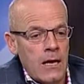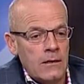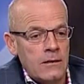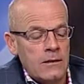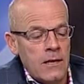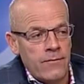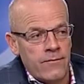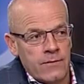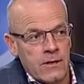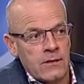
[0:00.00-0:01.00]
and
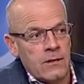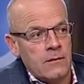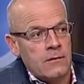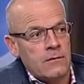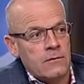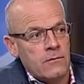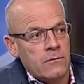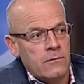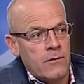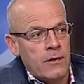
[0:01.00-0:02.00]
there's a
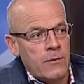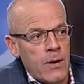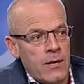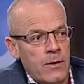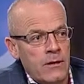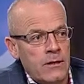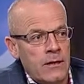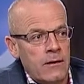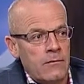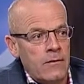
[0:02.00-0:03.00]
great compatibility
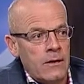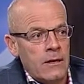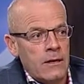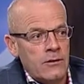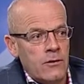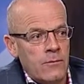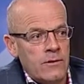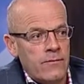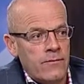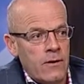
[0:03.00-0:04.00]
there in terms
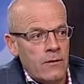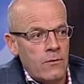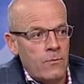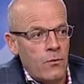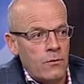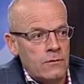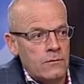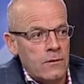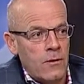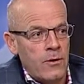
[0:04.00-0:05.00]
of how both
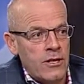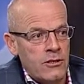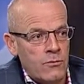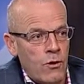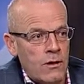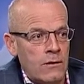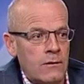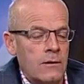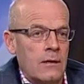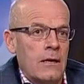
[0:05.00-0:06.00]
operations work.
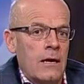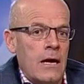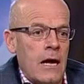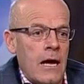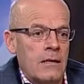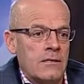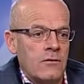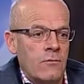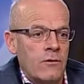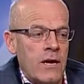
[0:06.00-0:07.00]
And
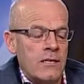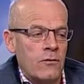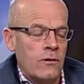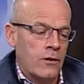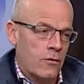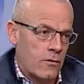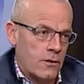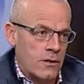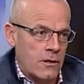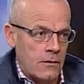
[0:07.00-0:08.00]
so we raise all our young
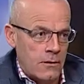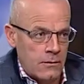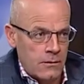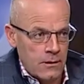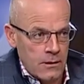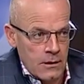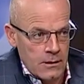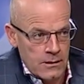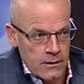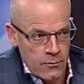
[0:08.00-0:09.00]
horses out on
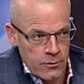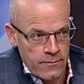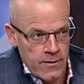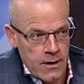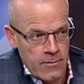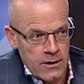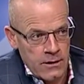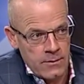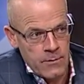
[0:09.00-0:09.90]
the Teamuda farm, and the